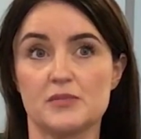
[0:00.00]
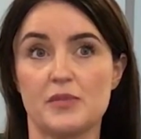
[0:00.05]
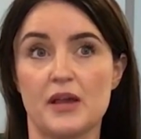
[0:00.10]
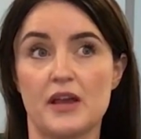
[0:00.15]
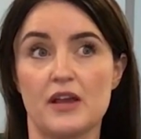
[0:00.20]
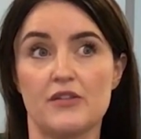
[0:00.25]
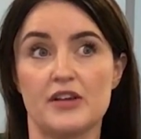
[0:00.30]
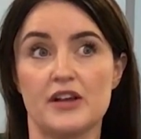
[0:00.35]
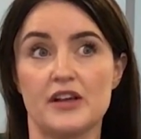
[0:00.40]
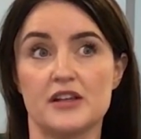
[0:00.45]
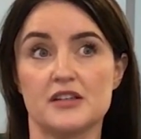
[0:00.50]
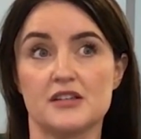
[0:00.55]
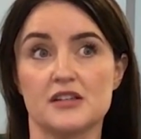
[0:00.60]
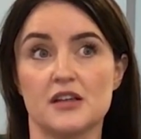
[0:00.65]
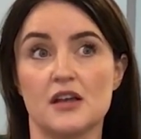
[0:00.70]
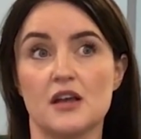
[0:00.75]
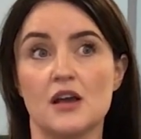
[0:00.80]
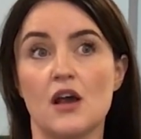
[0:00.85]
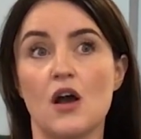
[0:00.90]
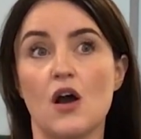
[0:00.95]
period
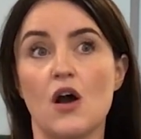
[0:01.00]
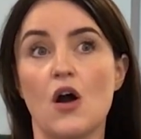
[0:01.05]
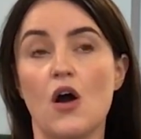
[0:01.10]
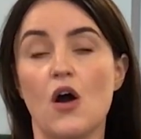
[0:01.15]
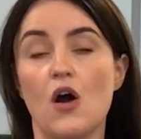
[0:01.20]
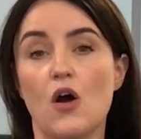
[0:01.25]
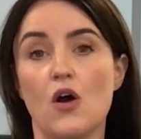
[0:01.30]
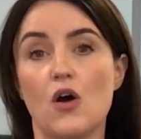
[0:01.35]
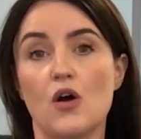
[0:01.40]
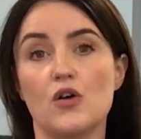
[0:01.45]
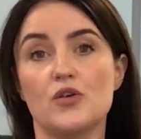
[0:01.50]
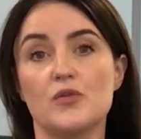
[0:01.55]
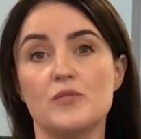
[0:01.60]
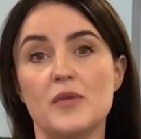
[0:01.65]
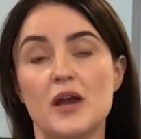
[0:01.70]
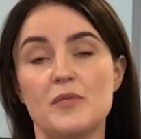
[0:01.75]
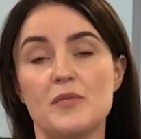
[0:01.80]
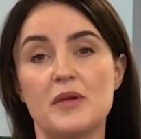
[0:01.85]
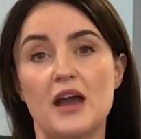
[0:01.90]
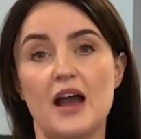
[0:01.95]
or who
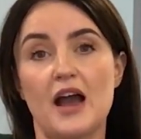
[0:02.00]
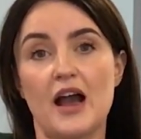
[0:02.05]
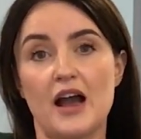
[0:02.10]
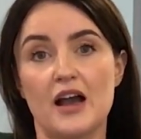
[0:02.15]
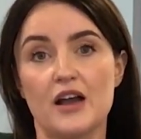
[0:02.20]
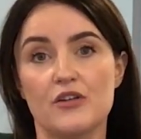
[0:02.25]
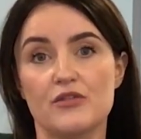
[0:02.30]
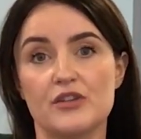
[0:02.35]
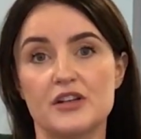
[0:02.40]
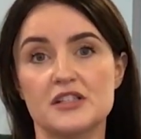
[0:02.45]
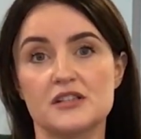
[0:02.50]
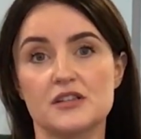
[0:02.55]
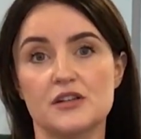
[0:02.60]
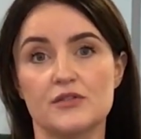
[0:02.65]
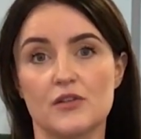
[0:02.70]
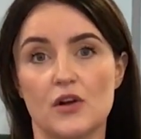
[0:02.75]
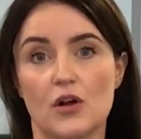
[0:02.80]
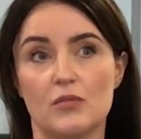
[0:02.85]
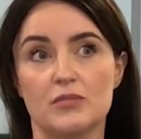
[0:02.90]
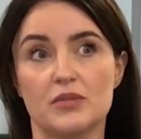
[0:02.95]
may be at higher risk
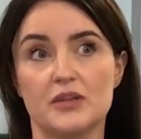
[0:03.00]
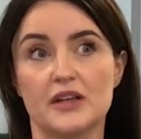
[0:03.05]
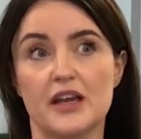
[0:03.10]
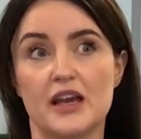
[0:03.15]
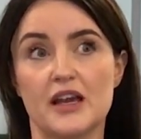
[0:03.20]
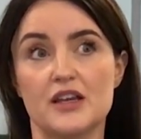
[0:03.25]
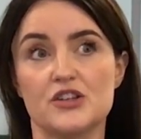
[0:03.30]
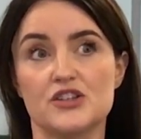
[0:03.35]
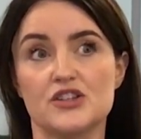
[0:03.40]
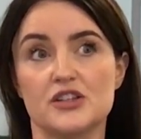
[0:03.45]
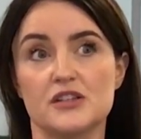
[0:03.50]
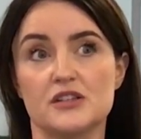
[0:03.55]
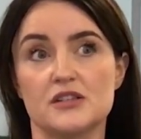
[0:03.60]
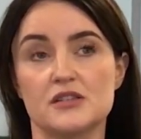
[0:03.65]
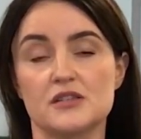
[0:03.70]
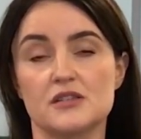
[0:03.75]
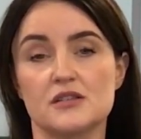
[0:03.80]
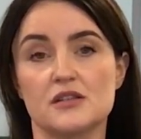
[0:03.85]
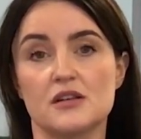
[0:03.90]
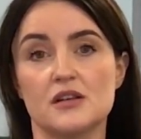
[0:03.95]
of
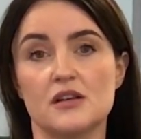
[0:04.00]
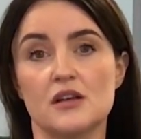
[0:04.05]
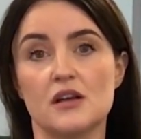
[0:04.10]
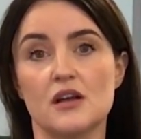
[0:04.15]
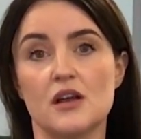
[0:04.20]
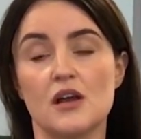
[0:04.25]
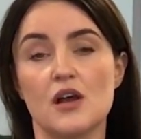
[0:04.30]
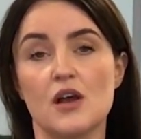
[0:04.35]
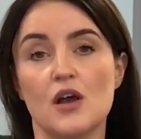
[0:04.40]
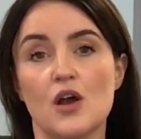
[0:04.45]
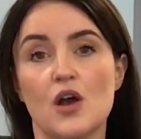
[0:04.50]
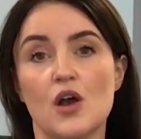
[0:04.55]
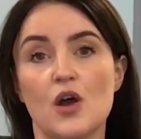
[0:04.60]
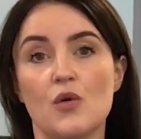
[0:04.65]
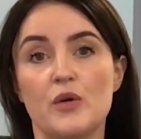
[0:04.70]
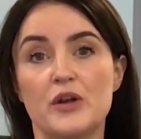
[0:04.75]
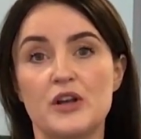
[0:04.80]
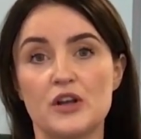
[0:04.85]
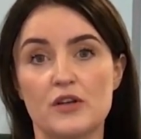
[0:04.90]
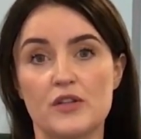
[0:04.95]
complications.
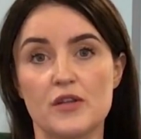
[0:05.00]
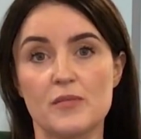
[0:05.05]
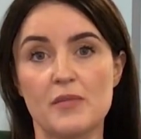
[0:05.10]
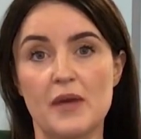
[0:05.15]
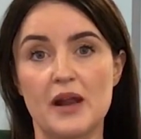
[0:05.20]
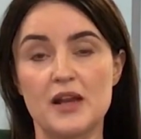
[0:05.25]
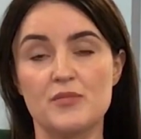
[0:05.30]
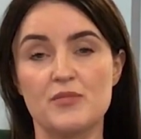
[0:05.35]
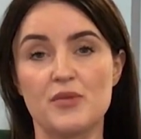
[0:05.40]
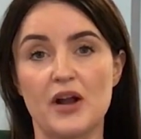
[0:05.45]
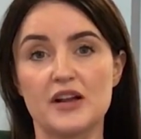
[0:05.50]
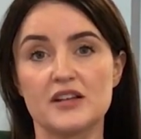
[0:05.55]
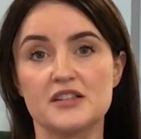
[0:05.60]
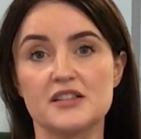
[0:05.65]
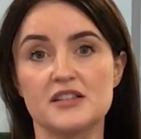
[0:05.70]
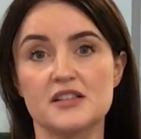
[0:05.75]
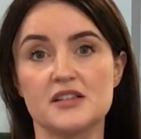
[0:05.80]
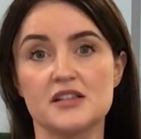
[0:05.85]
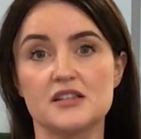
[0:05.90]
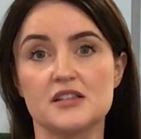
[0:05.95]
We know that many
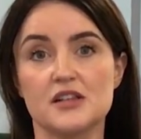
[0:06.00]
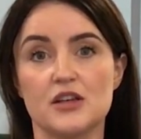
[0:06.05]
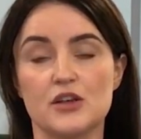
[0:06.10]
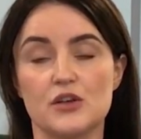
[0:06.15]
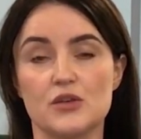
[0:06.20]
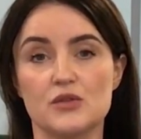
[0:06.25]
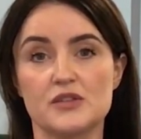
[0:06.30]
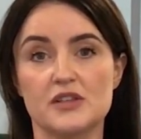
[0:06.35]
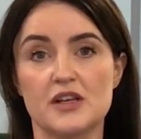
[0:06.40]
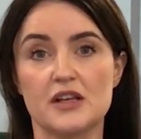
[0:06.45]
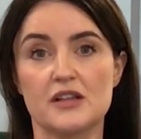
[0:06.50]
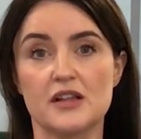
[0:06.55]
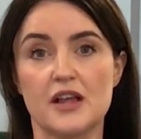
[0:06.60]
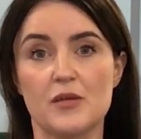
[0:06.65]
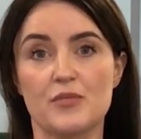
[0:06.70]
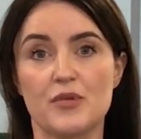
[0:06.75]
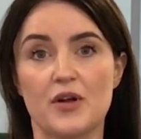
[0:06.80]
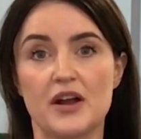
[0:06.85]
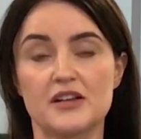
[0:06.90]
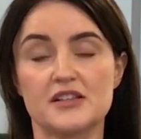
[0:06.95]
practices are using their
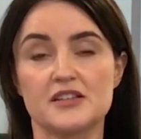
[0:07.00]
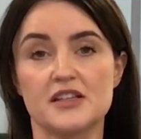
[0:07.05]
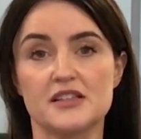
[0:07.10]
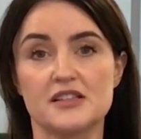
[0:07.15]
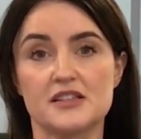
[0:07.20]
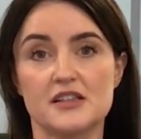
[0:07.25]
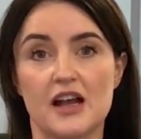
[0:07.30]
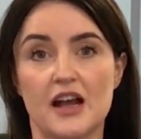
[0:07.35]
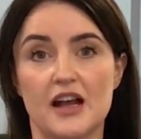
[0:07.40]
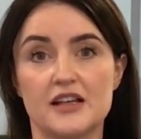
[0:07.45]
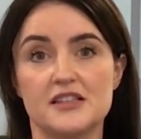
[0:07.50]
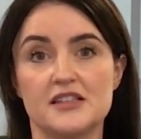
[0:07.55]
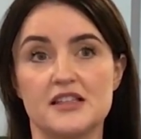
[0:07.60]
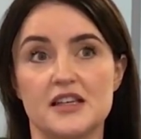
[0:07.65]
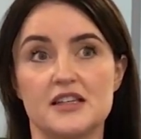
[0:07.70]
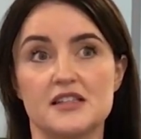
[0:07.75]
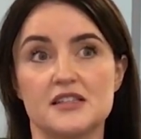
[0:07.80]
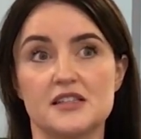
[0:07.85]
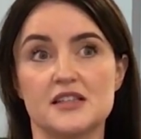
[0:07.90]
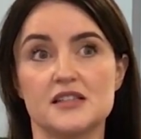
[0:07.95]
practice
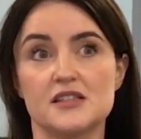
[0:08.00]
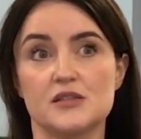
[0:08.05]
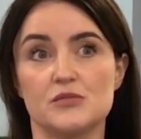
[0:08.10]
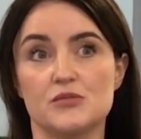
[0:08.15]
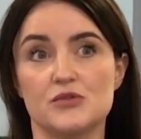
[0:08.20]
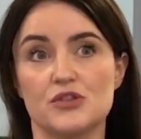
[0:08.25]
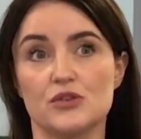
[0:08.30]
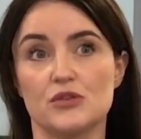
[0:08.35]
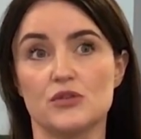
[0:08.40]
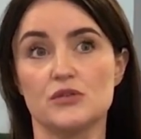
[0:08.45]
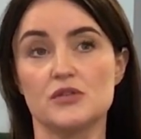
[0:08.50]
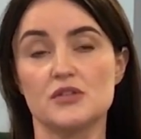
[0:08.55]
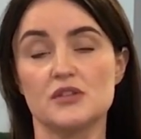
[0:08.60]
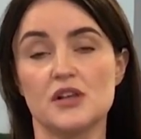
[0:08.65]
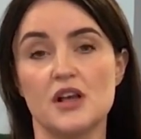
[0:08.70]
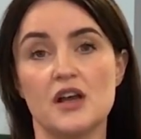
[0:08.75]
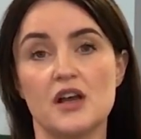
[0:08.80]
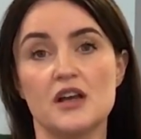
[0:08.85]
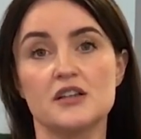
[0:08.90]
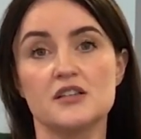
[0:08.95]
IT system tools
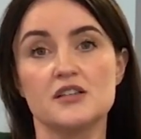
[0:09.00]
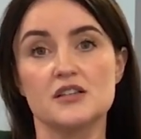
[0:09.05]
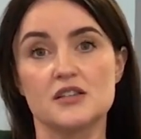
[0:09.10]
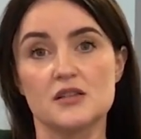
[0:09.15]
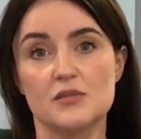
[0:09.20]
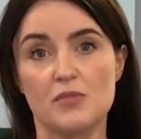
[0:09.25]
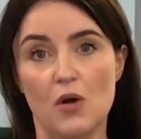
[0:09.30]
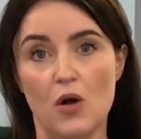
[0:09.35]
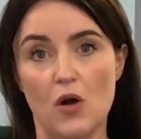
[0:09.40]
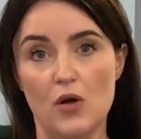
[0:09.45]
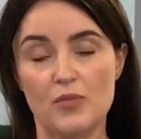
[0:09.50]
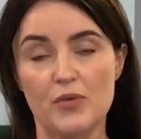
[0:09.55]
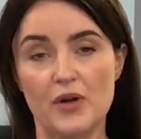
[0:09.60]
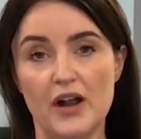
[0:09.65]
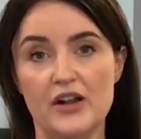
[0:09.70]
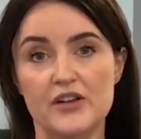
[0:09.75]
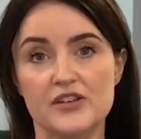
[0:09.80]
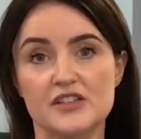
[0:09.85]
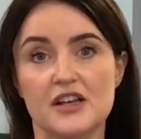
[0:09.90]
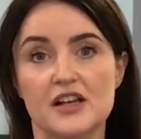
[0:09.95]
to support
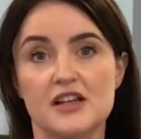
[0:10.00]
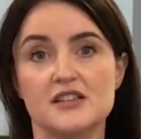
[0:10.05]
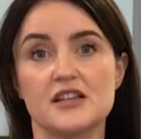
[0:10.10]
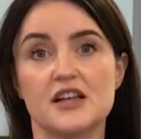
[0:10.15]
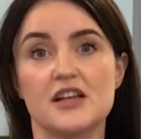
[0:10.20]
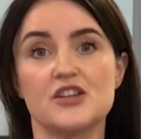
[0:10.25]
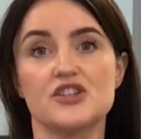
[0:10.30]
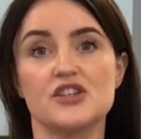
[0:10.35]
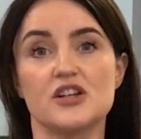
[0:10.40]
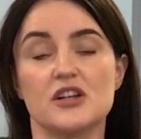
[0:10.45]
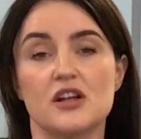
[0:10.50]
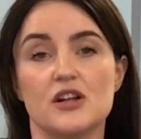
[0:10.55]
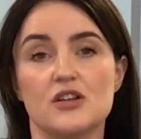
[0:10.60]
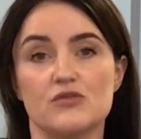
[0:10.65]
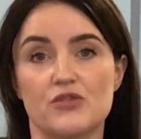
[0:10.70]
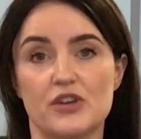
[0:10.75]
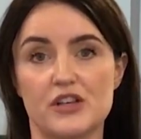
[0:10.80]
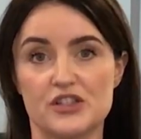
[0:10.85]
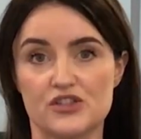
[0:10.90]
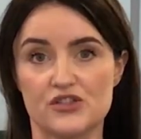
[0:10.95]
prioritisation and
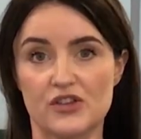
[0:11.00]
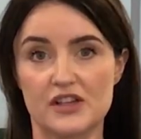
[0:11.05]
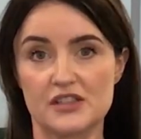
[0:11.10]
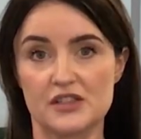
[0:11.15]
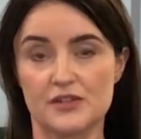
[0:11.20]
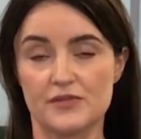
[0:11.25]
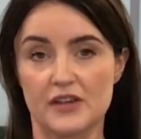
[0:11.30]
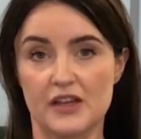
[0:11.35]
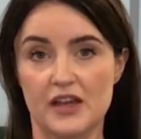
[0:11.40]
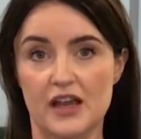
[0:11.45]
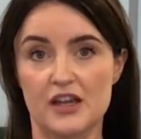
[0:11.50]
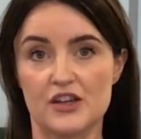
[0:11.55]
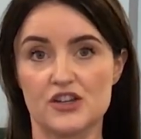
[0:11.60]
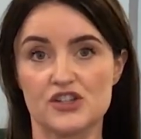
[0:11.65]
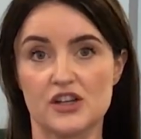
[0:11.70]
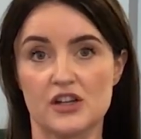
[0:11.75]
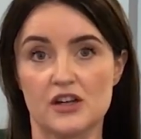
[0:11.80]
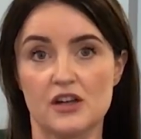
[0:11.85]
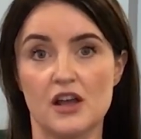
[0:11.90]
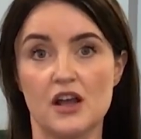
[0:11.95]
risk
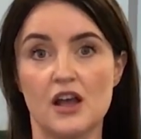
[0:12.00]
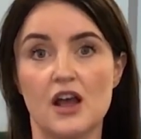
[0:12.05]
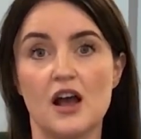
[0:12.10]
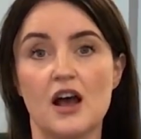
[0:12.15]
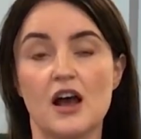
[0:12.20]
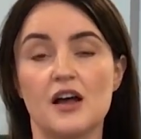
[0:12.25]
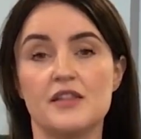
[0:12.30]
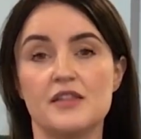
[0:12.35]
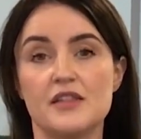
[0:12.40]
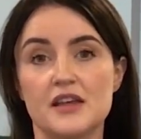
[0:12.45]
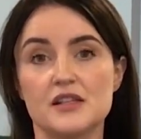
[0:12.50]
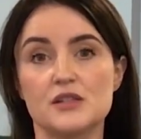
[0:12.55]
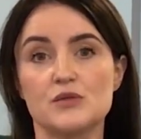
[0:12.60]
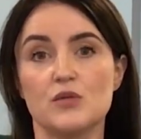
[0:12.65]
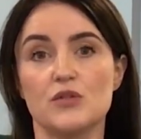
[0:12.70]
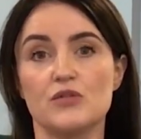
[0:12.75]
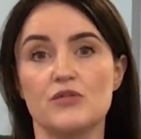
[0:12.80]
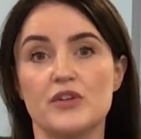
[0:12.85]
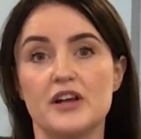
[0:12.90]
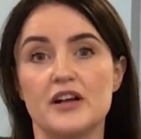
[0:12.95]
stratification, and this
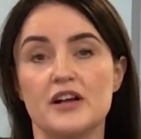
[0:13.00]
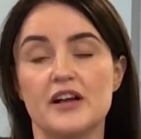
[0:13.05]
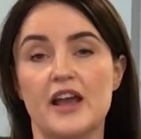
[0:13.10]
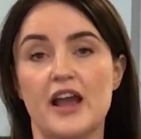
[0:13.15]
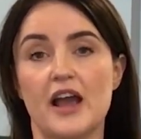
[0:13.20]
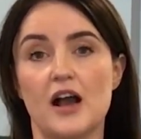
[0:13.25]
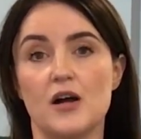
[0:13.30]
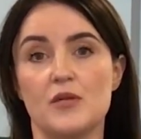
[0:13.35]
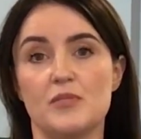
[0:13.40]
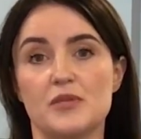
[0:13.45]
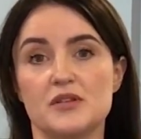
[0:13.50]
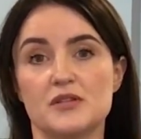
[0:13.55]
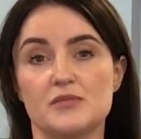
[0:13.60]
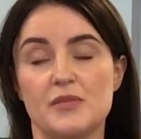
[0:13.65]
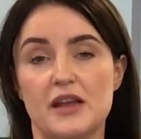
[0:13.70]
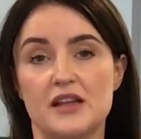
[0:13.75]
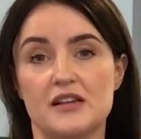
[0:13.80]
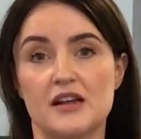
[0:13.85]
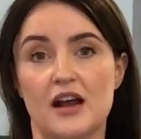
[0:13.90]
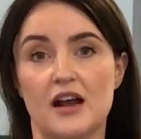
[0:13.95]
will really help us
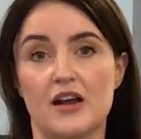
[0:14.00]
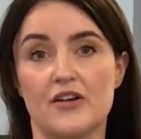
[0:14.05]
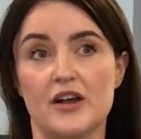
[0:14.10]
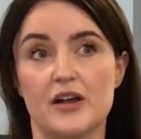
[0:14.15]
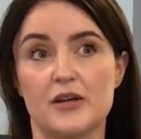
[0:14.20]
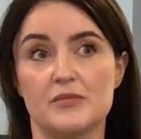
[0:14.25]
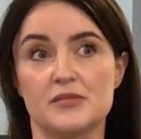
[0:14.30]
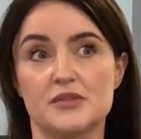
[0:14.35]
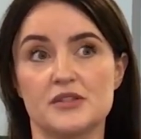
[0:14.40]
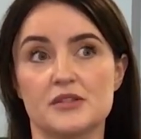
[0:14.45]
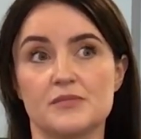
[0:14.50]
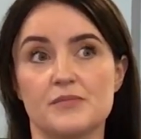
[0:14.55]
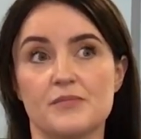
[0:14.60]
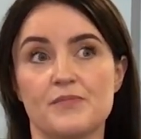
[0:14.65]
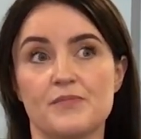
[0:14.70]
meet our aims.